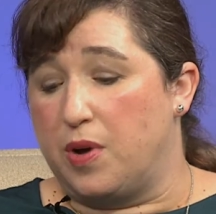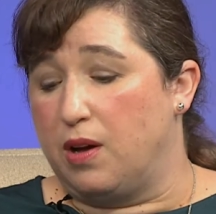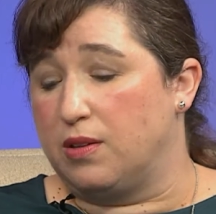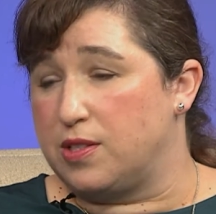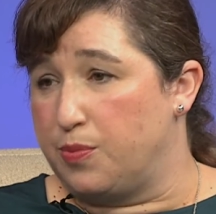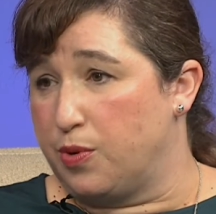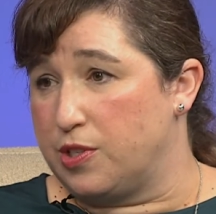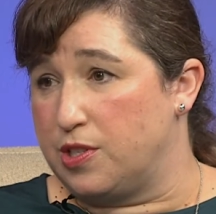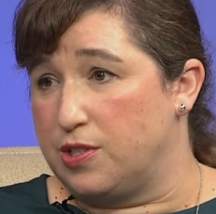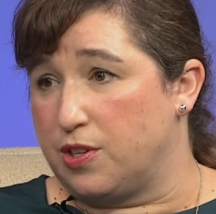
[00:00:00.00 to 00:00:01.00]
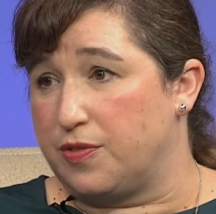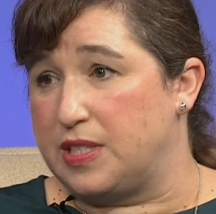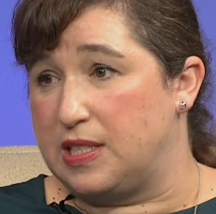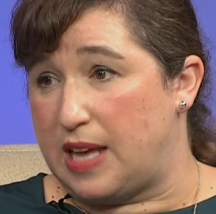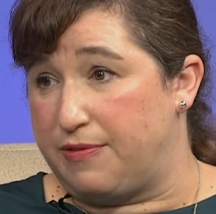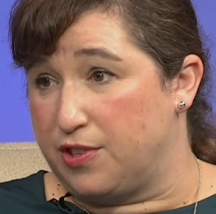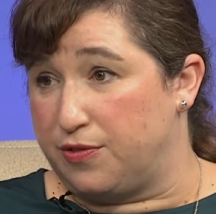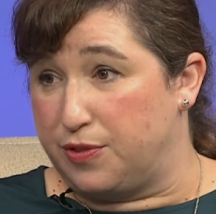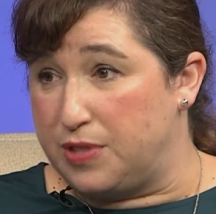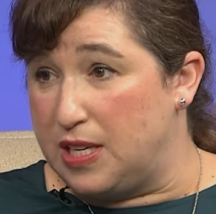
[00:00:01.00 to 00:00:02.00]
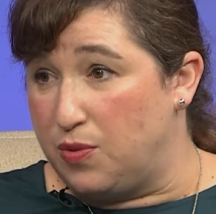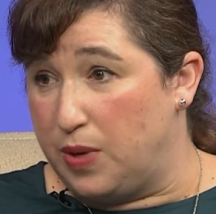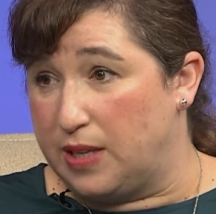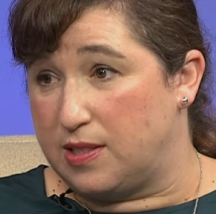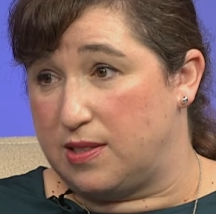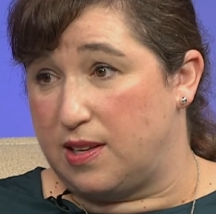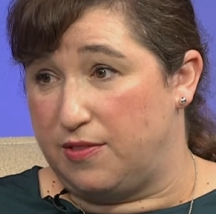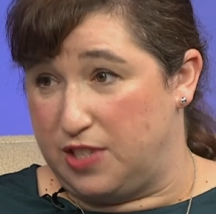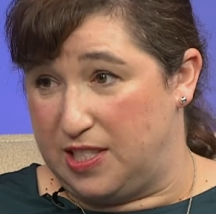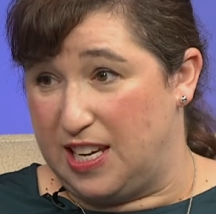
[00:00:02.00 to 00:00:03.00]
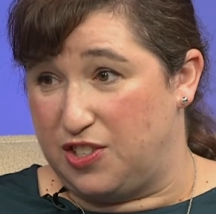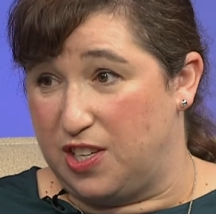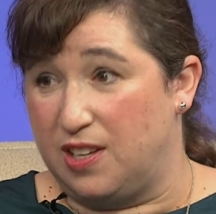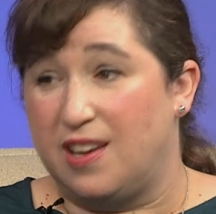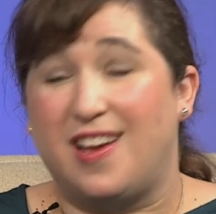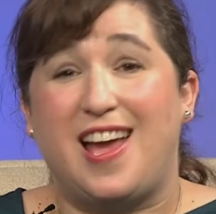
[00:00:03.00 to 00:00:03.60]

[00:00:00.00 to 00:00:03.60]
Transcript: halts abortion services after 15 weeks of gestation.